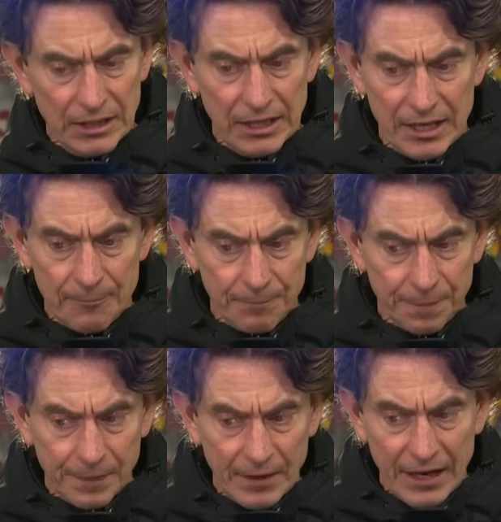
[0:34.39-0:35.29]

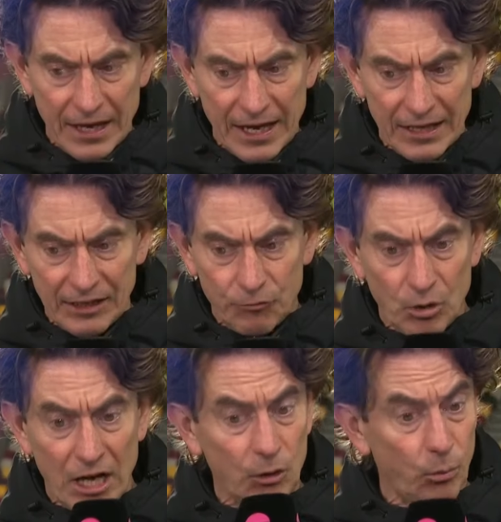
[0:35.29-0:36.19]
And if you
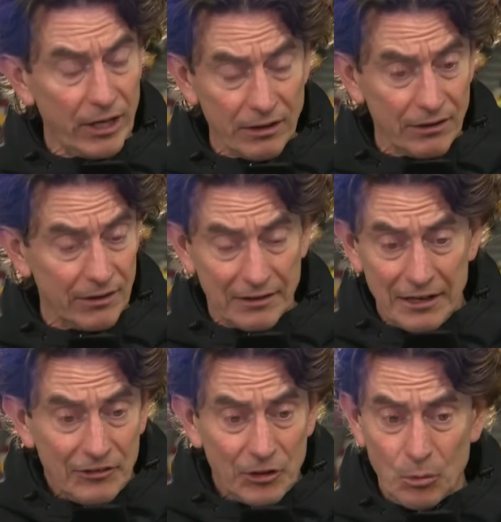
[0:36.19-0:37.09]
can't win,
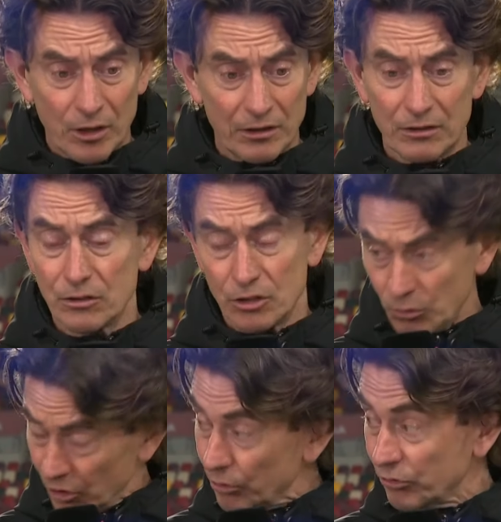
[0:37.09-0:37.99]
classic one,
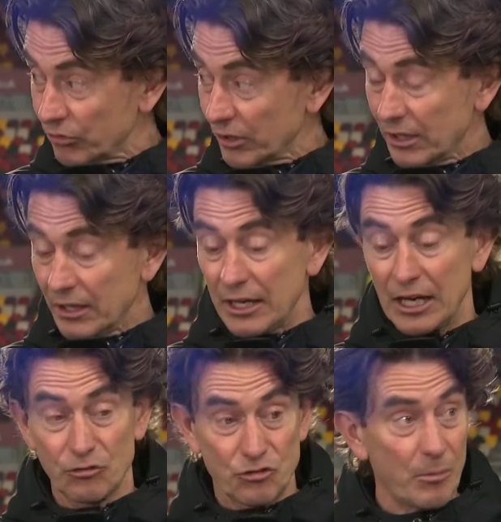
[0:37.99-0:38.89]
don't lose. And
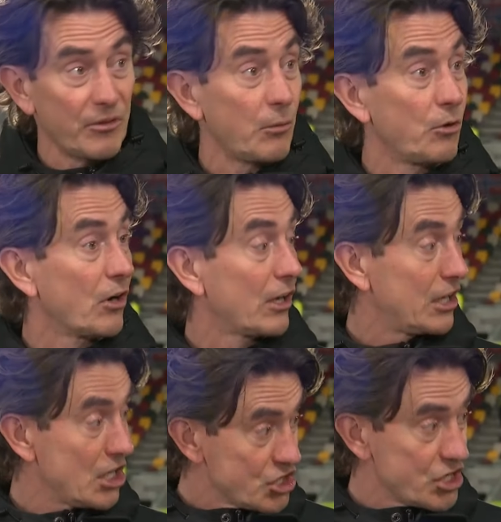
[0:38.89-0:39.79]
on top of that, we've got a
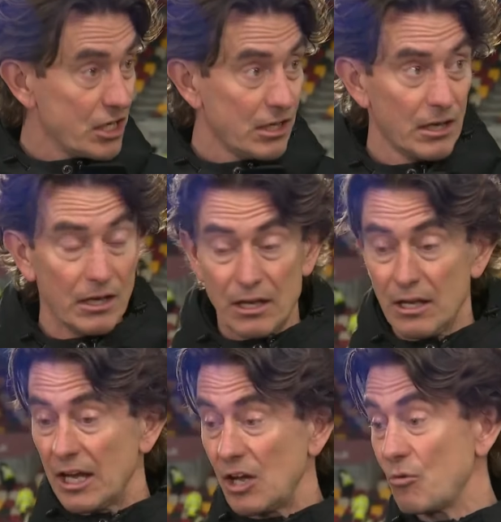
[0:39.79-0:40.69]
clean sheet,
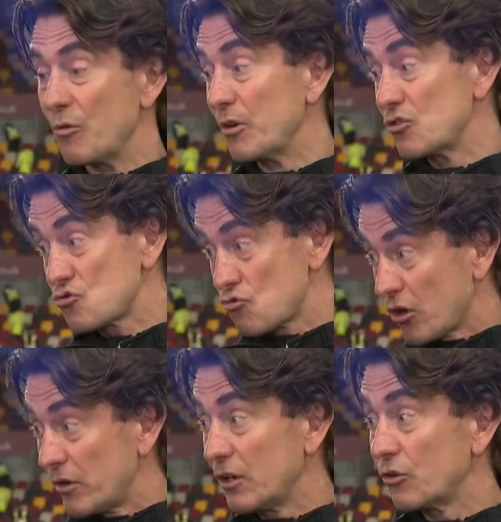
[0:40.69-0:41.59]
and we've been
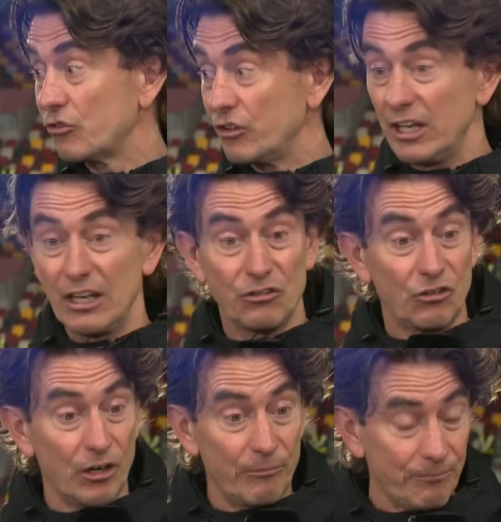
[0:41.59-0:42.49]
struggling conceding
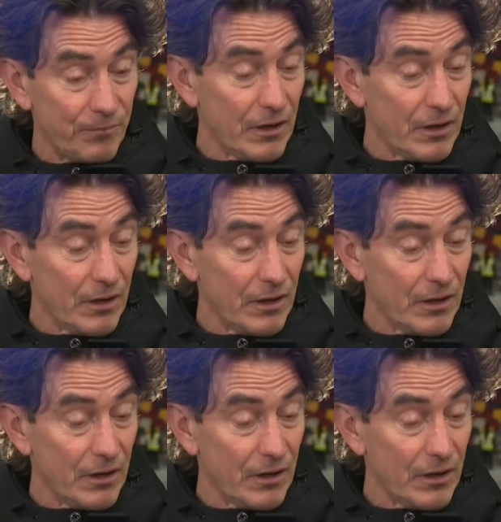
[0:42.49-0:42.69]
some